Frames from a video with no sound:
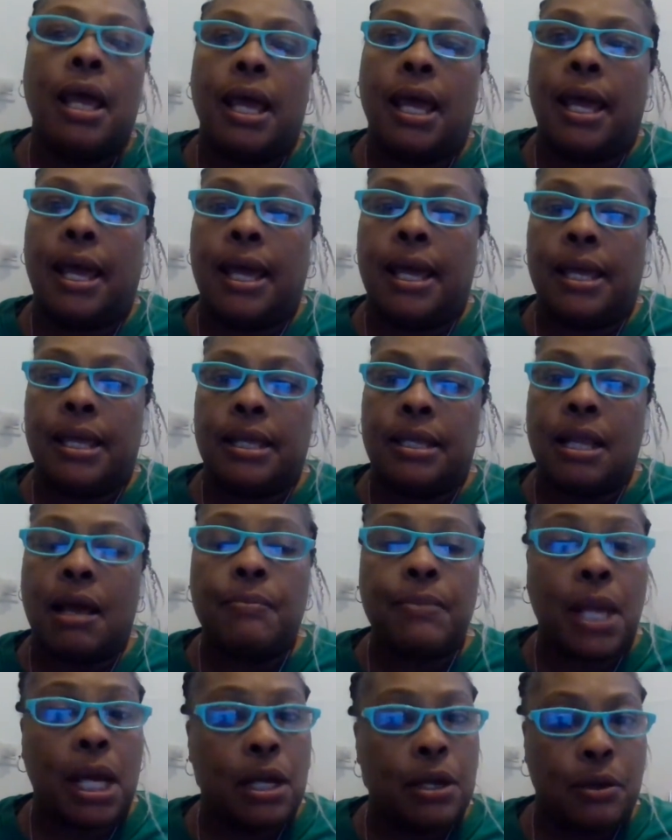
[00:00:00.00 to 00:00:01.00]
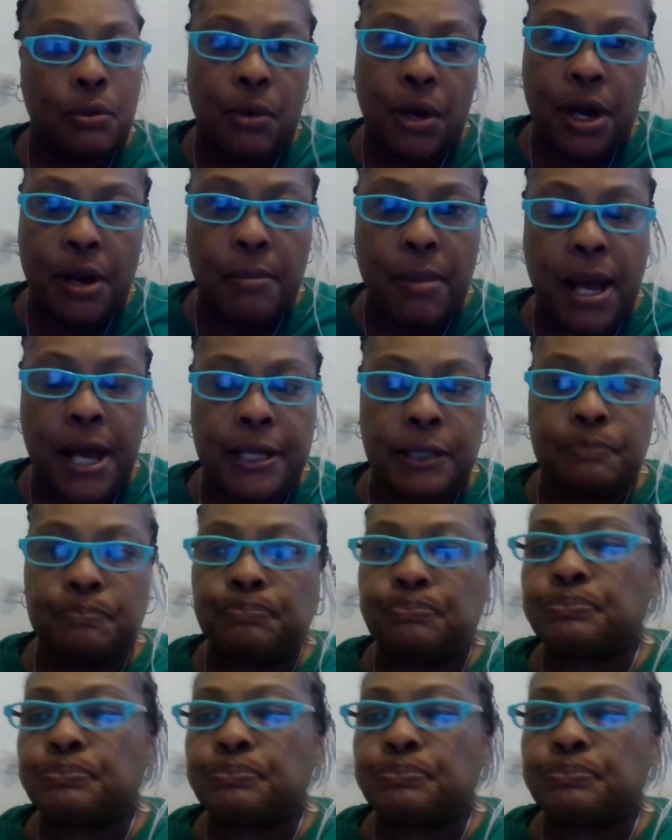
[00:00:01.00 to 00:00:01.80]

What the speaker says: and I'm not going to worry about it.